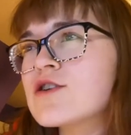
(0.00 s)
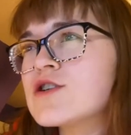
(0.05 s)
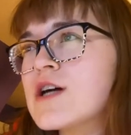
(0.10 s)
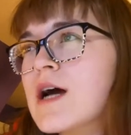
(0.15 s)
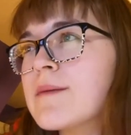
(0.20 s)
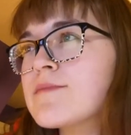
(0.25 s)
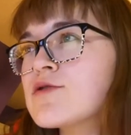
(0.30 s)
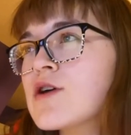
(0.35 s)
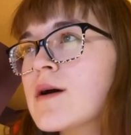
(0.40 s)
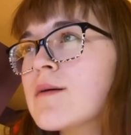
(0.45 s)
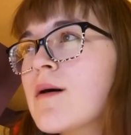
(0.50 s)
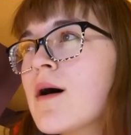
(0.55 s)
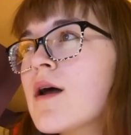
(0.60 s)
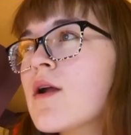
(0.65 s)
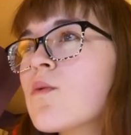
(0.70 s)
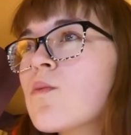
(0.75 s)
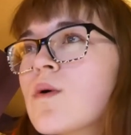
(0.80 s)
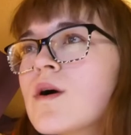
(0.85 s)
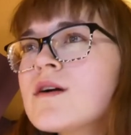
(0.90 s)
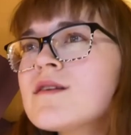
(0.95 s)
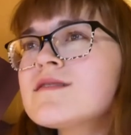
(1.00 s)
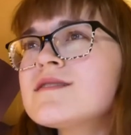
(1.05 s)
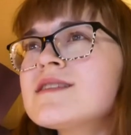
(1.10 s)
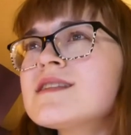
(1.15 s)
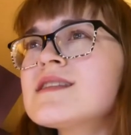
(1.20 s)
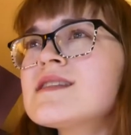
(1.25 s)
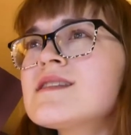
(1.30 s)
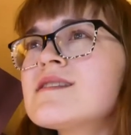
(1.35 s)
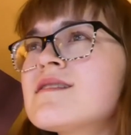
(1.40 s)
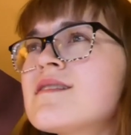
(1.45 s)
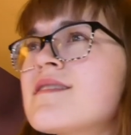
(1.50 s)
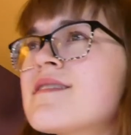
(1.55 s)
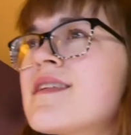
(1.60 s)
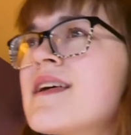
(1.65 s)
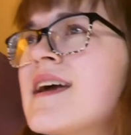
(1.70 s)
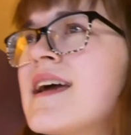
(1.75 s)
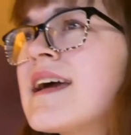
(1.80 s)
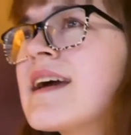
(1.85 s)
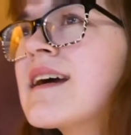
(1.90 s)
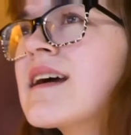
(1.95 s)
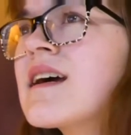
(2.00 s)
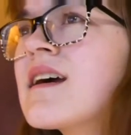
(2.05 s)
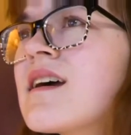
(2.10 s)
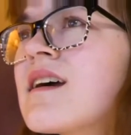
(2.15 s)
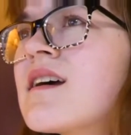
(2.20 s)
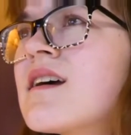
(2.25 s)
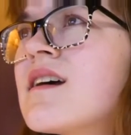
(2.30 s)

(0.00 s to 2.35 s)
chapter I'm on. Where's the thing?